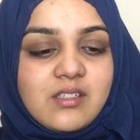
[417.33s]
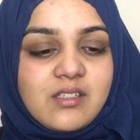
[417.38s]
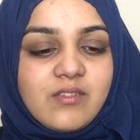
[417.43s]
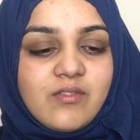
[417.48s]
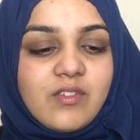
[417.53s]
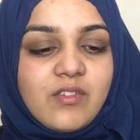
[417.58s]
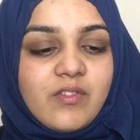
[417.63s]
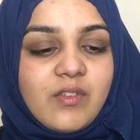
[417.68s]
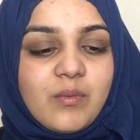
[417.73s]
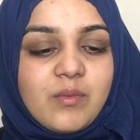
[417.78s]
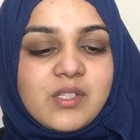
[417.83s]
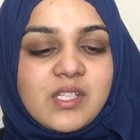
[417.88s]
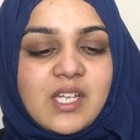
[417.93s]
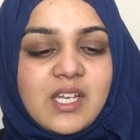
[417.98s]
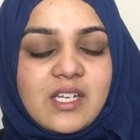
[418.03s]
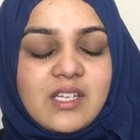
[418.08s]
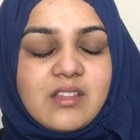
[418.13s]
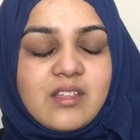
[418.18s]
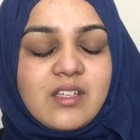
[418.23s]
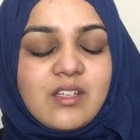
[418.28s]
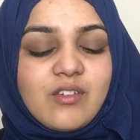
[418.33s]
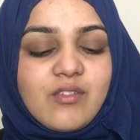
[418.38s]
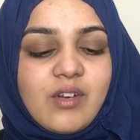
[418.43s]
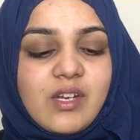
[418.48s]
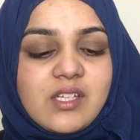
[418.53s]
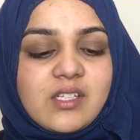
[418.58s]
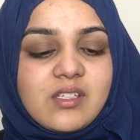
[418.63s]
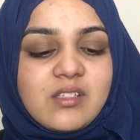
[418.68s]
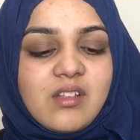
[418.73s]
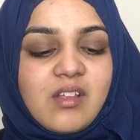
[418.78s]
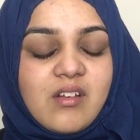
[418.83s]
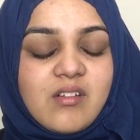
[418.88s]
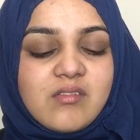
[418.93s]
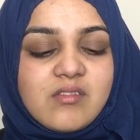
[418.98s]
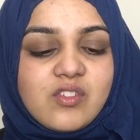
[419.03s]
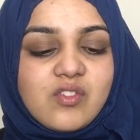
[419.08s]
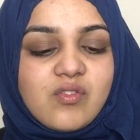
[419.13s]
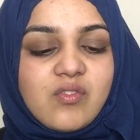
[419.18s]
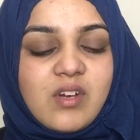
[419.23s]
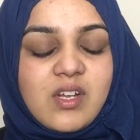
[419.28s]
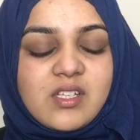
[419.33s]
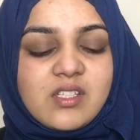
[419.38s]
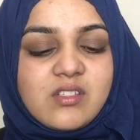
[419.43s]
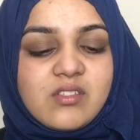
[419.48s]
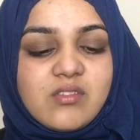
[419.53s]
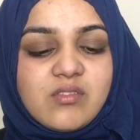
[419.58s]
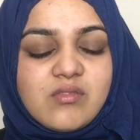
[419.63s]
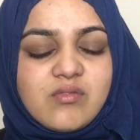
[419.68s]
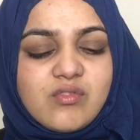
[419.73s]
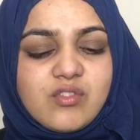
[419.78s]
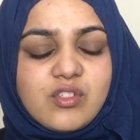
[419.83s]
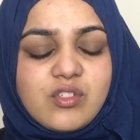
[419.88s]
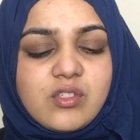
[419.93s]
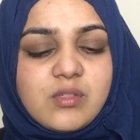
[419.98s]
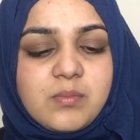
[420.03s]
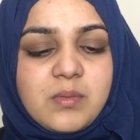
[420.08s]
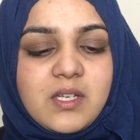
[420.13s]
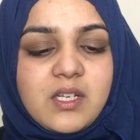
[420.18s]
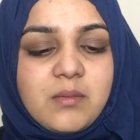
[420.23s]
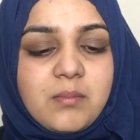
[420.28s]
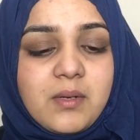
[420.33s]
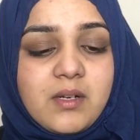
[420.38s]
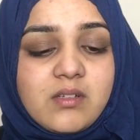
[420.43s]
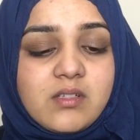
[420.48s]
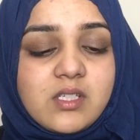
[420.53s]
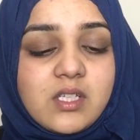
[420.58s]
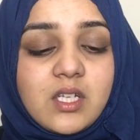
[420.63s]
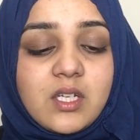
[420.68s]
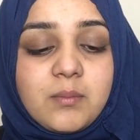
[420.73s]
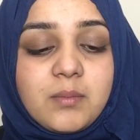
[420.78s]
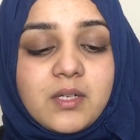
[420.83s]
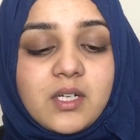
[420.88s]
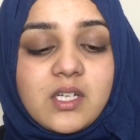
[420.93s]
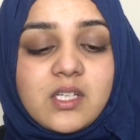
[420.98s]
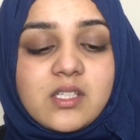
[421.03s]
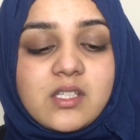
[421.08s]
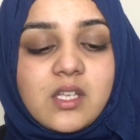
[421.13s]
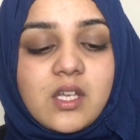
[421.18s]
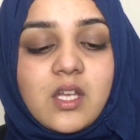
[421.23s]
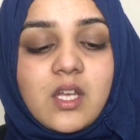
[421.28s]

even if there was anything greater than stress, you should speak about it, because